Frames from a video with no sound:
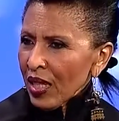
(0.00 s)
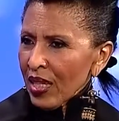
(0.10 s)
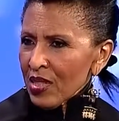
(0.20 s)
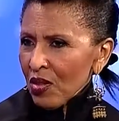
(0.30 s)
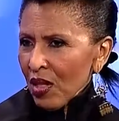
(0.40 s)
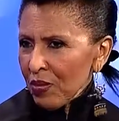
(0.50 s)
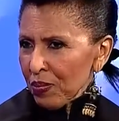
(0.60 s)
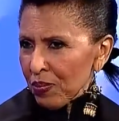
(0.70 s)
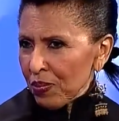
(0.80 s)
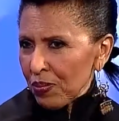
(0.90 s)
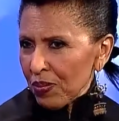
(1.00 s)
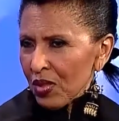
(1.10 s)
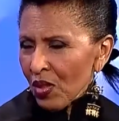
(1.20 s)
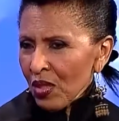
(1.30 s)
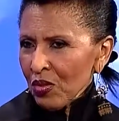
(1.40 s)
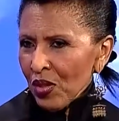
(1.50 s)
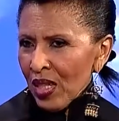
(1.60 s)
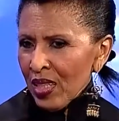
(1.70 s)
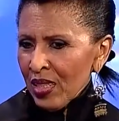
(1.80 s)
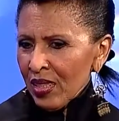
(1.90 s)
And so I started
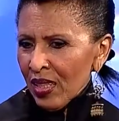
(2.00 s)
writing